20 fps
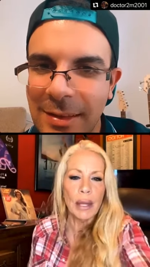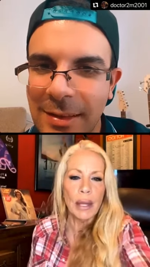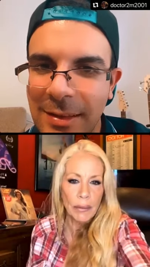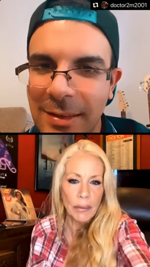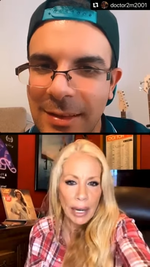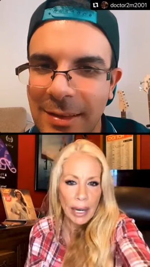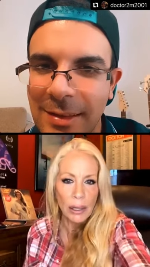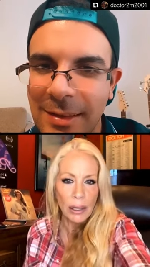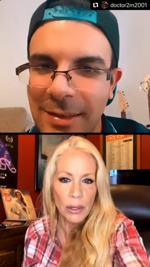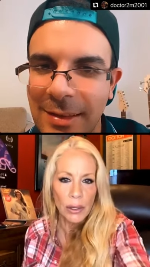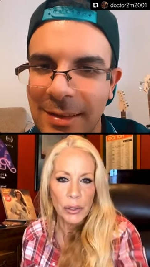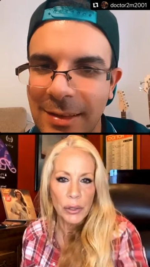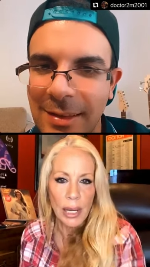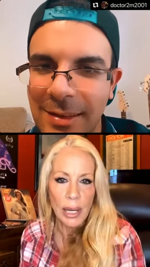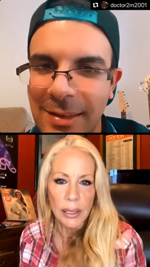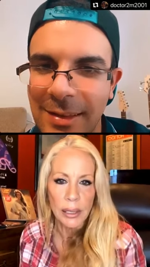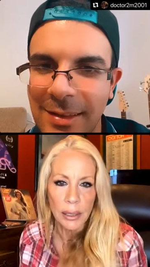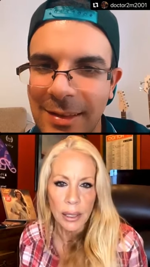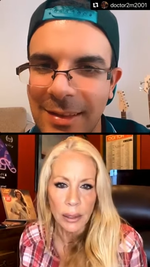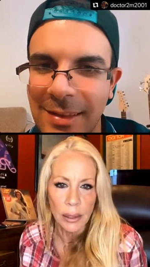Speaker 1: I can also
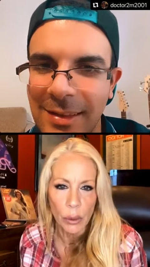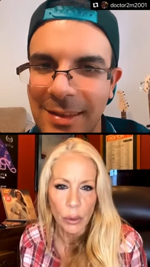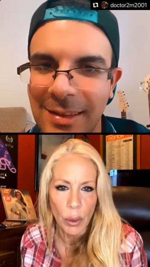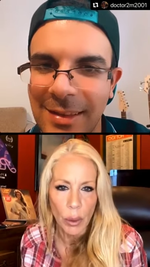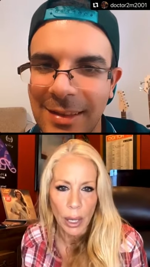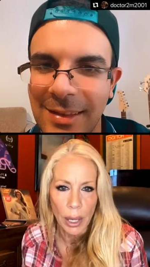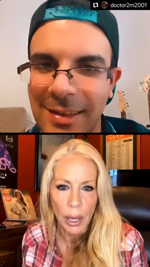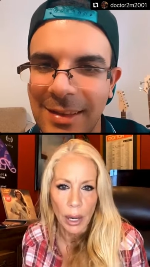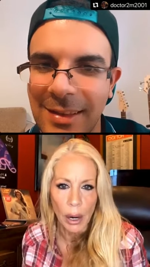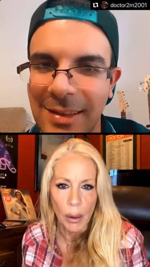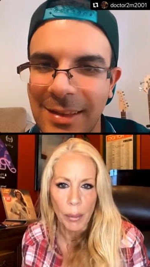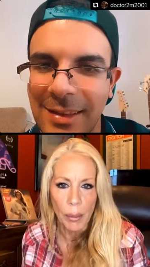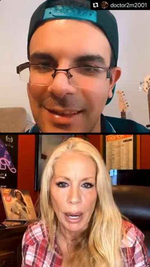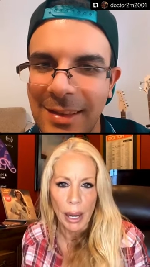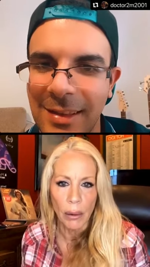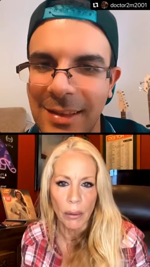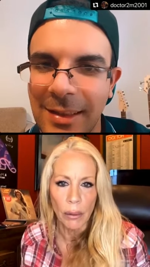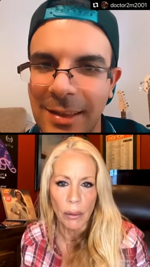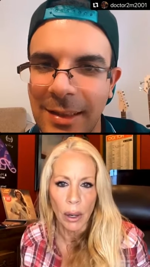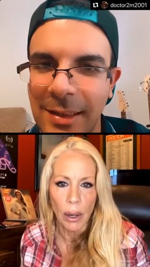answer the other one
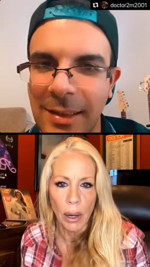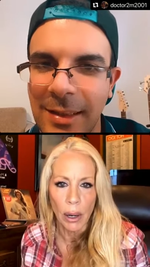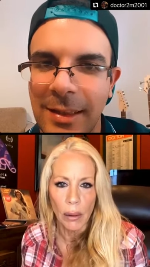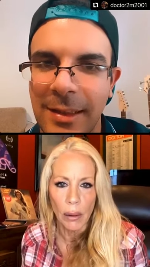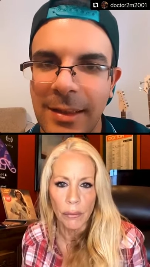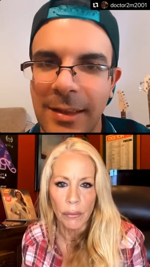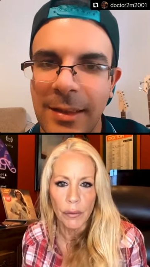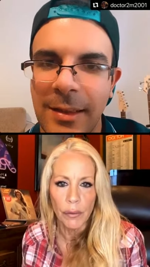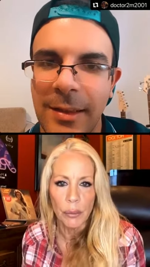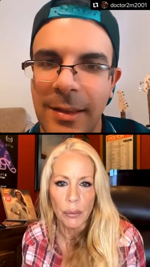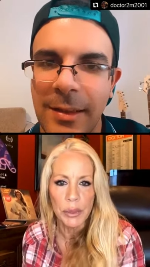about uh, films that